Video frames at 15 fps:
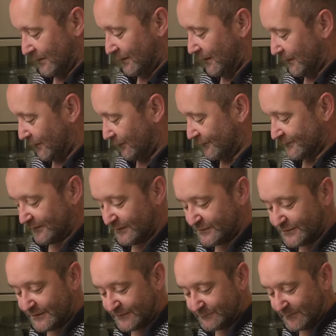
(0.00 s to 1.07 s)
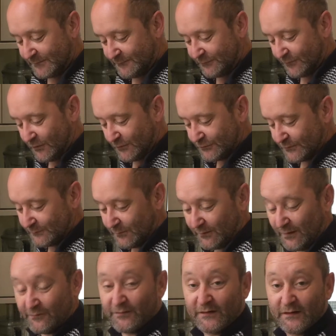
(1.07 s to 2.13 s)
I got this last year. It's been frozen, but
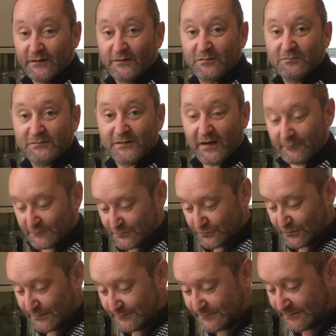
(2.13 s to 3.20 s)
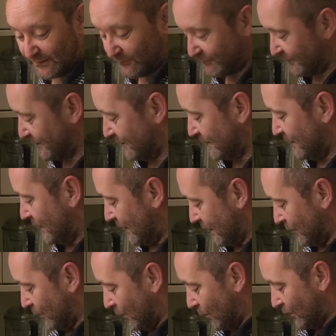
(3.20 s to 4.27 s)
I figured time to treat myself.
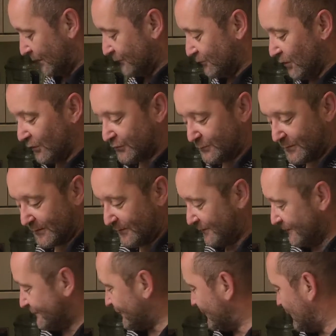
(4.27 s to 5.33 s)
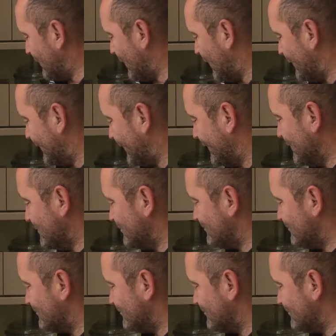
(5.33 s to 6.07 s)
We're going to roast spit this on the barbecue.